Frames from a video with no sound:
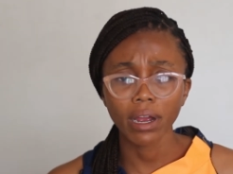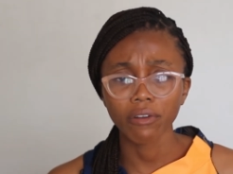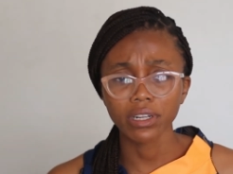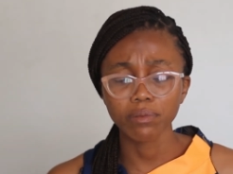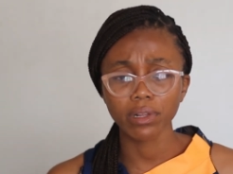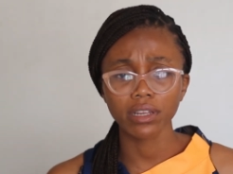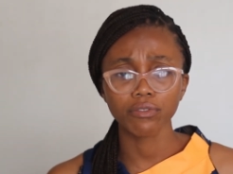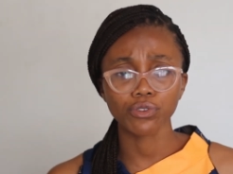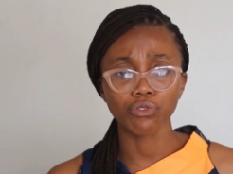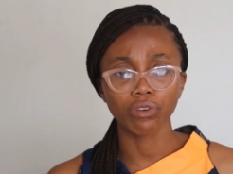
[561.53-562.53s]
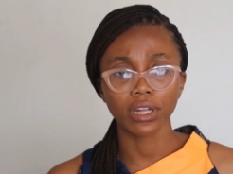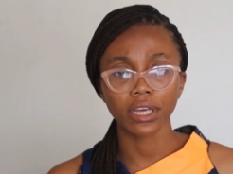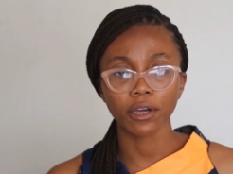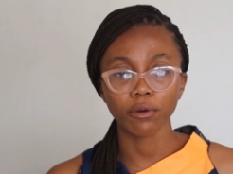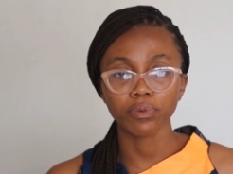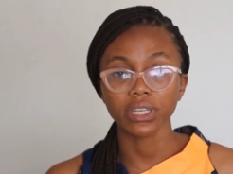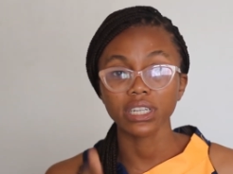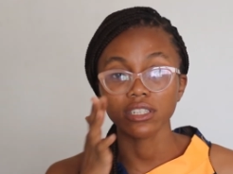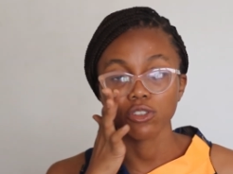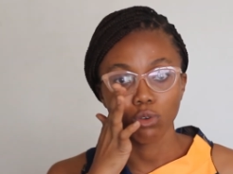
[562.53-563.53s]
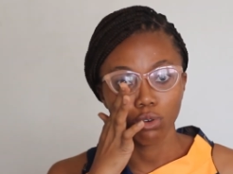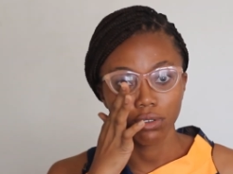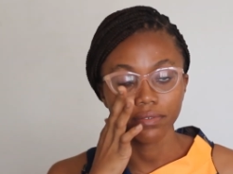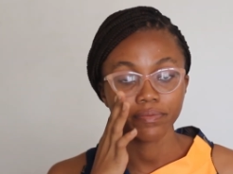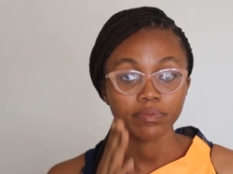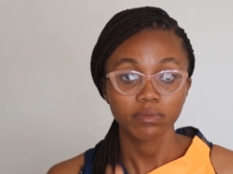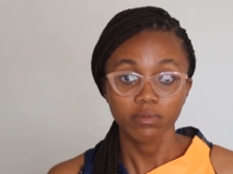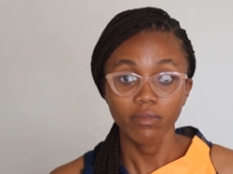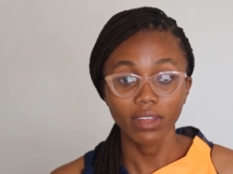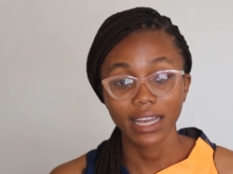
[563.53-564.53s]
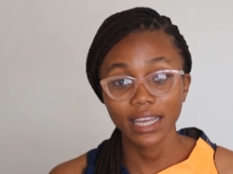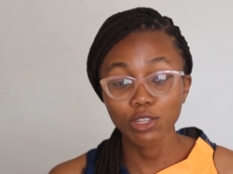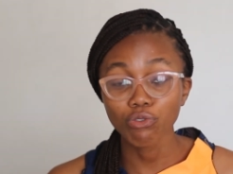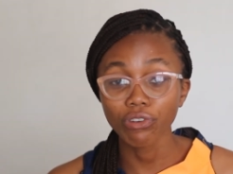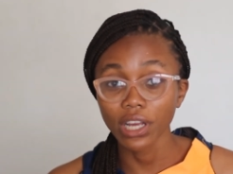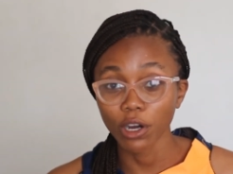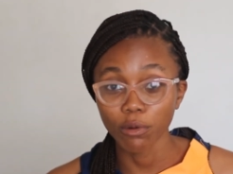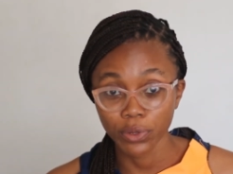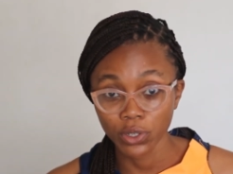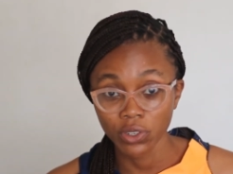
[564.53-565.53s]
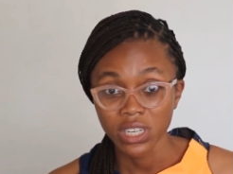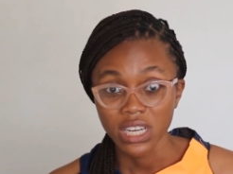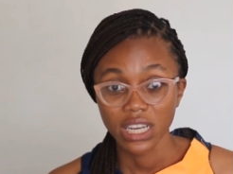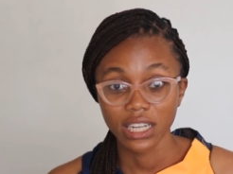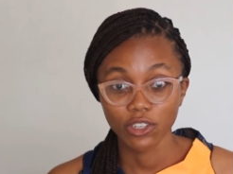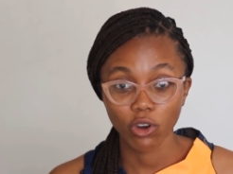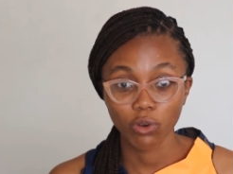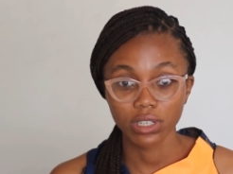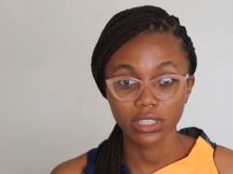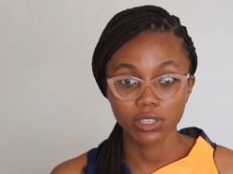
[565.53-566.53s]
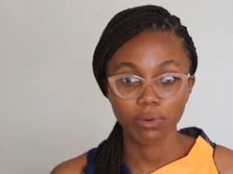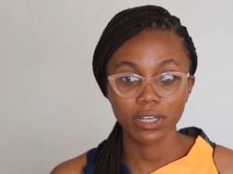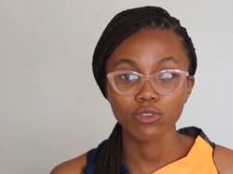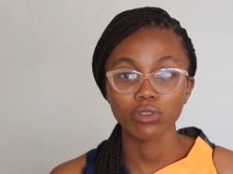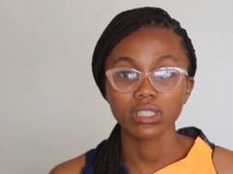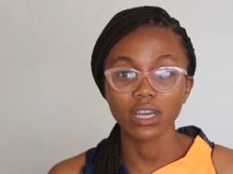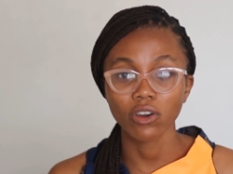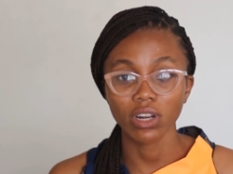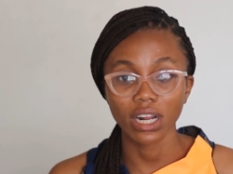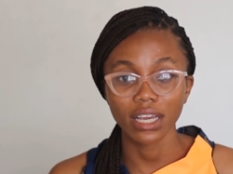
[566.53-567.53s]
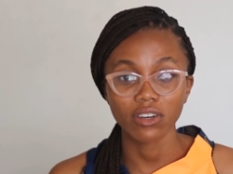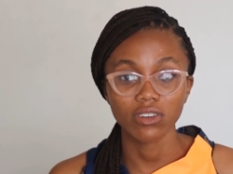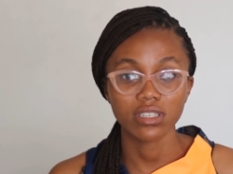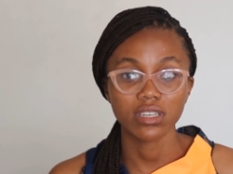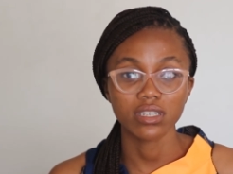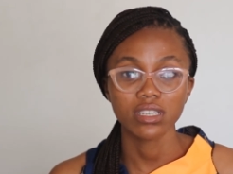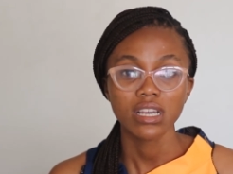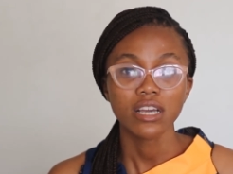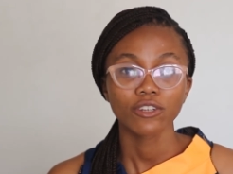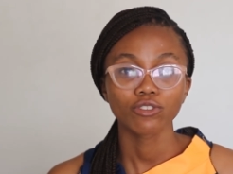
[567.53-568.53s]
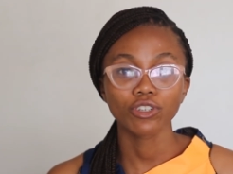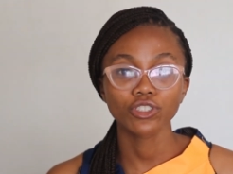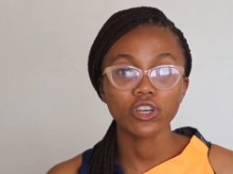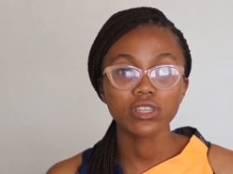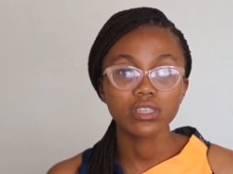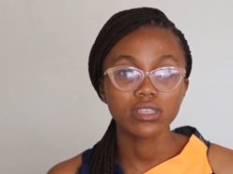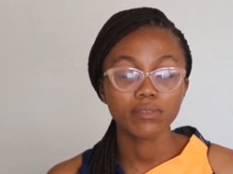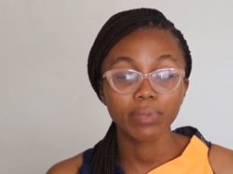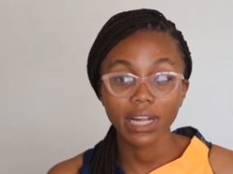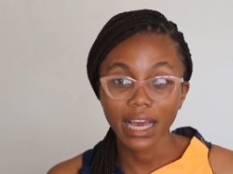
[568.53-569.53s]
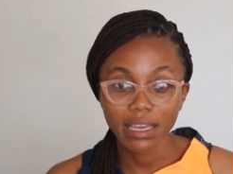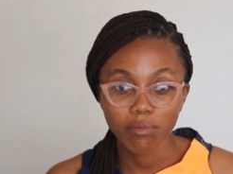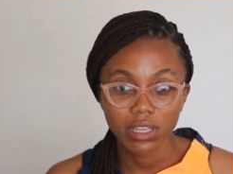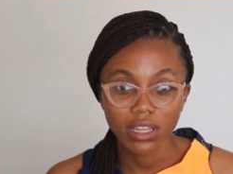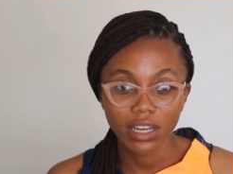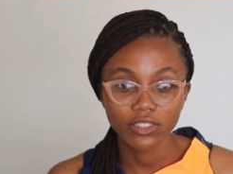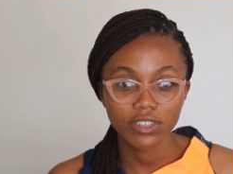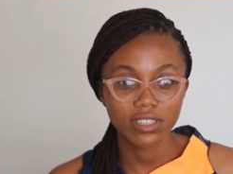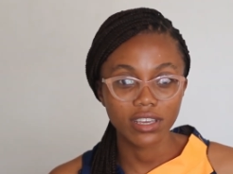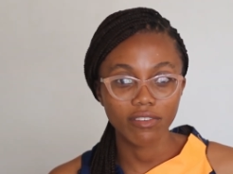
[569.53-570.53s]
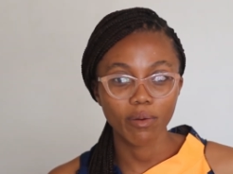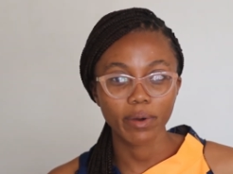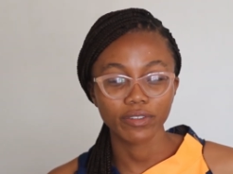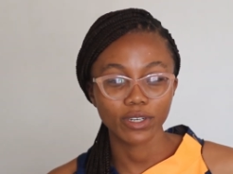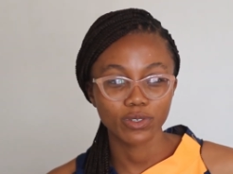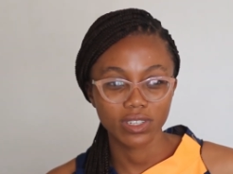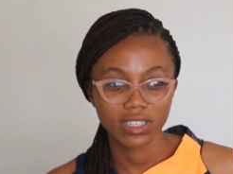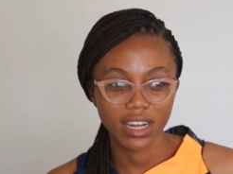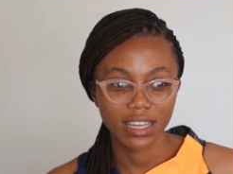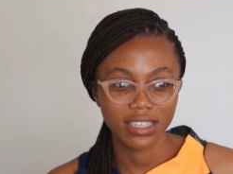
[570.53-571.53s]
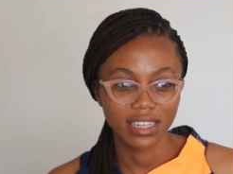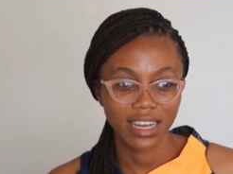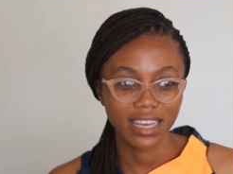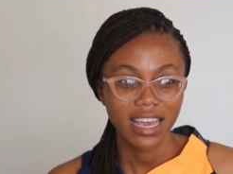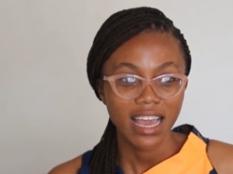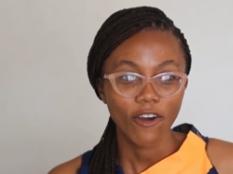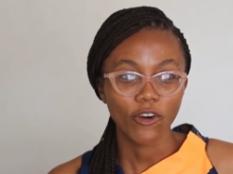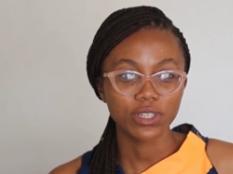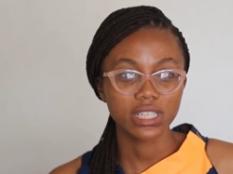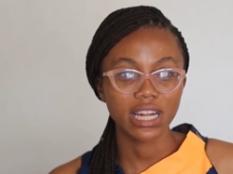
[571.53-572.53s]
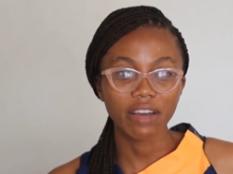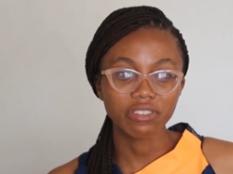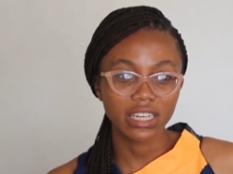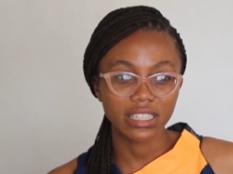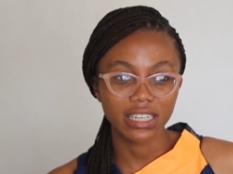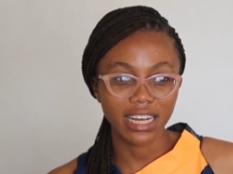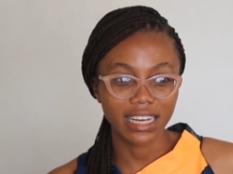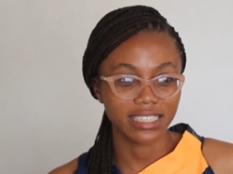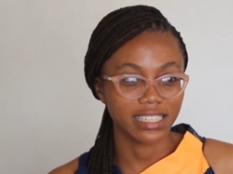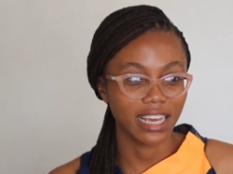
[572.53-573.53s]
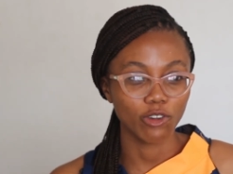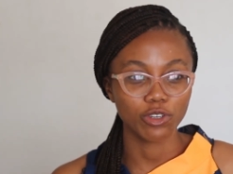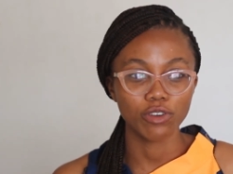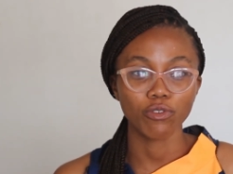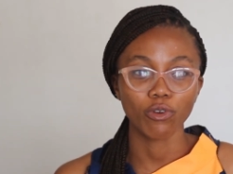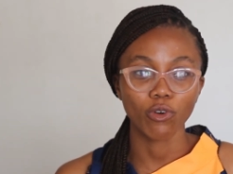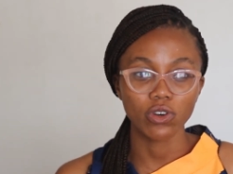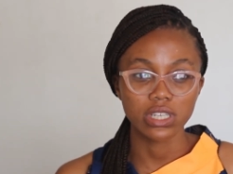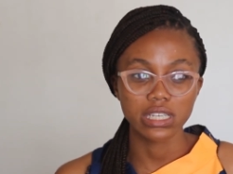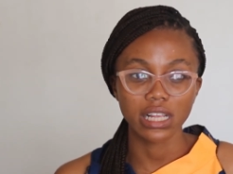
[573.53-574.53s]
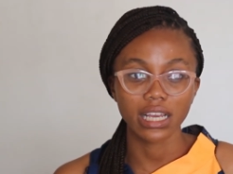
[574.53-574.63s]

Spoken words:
I really believe it will really help in its own. It will really help you in your own little way. So take online courses. Don't just be like me that just gave up after 2019. Like until after then I started looking for courses.